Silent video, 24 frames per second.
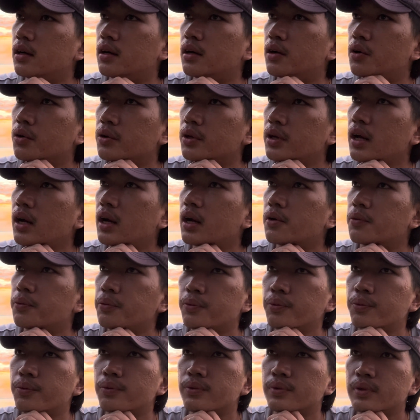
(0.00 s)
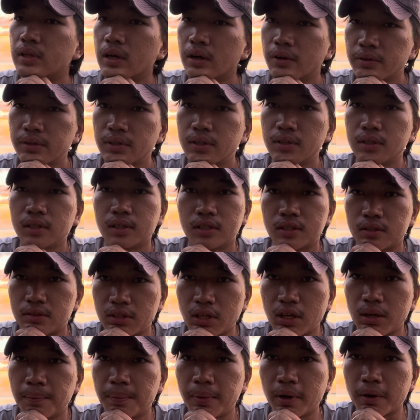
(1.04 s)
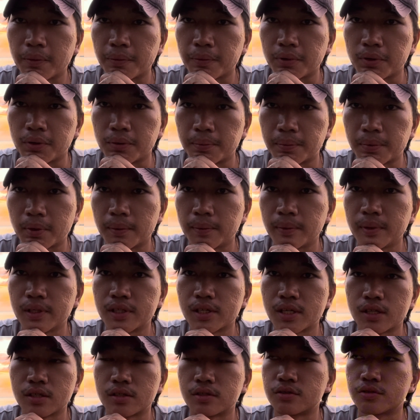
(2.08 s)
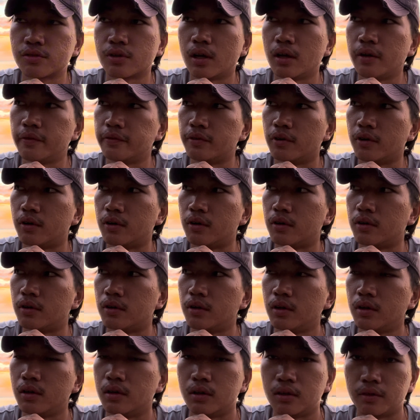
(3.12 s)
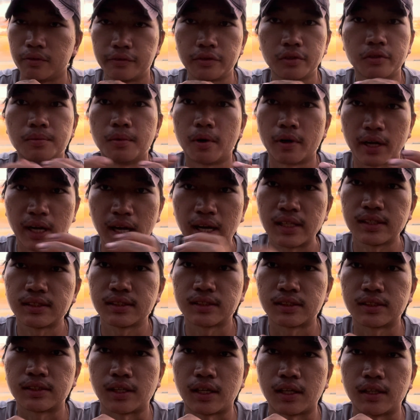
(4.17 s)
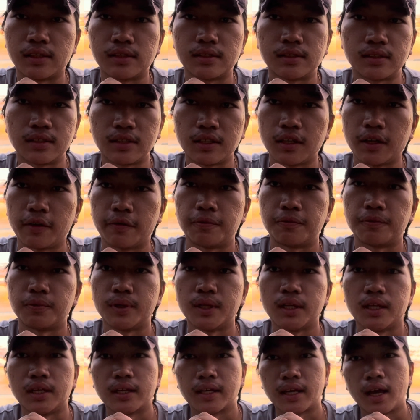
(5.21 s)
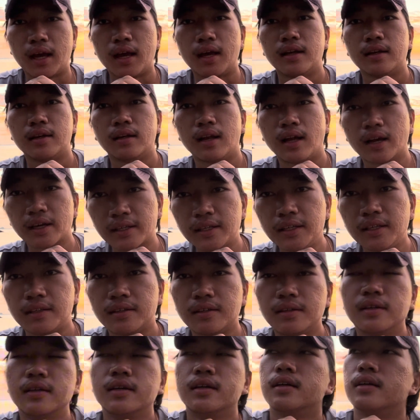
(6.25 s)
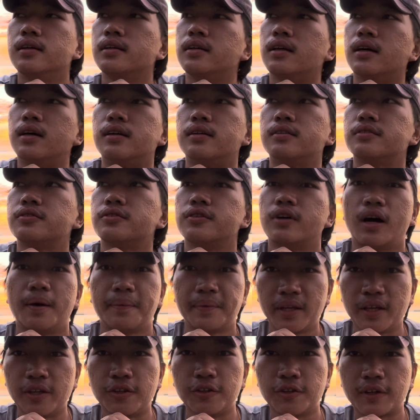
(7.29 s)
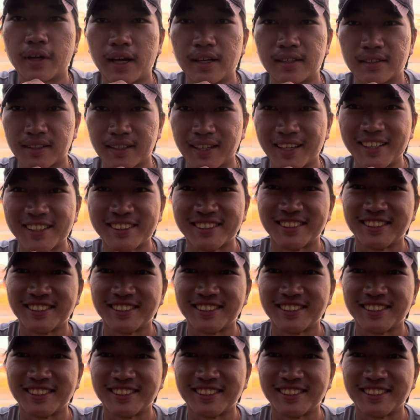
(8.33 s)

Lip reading: yeah lah, now it's daybreak. We'll probably just try for a few more casts and see if we get lucky. Yeah, so update you guys again.